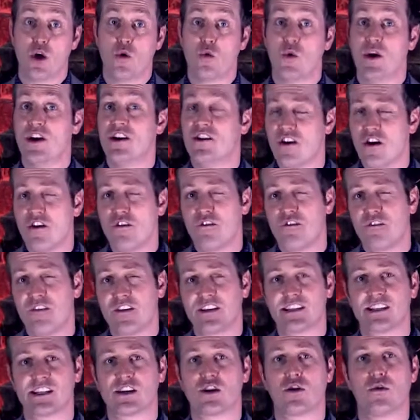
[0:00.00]
when no
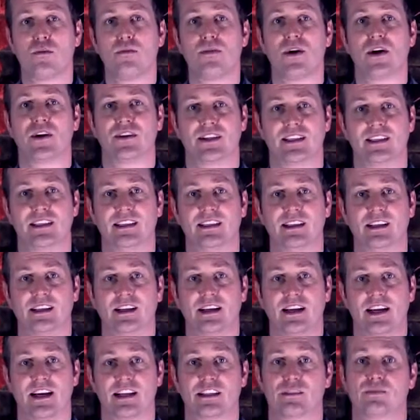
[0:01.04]
physical body
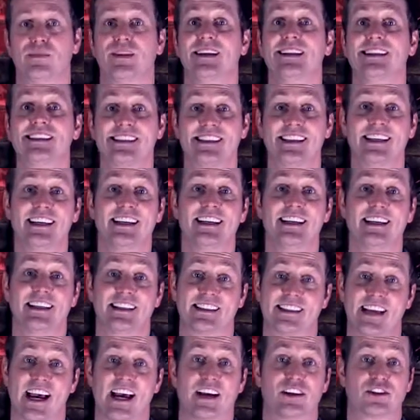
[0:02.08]
has been seen
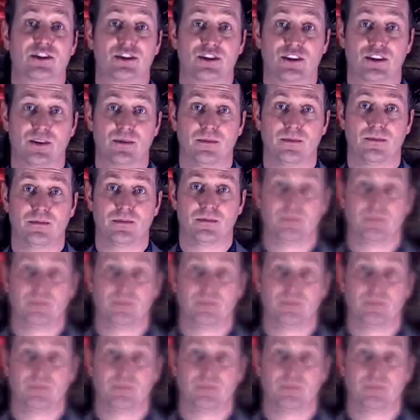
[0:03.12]
attached to them.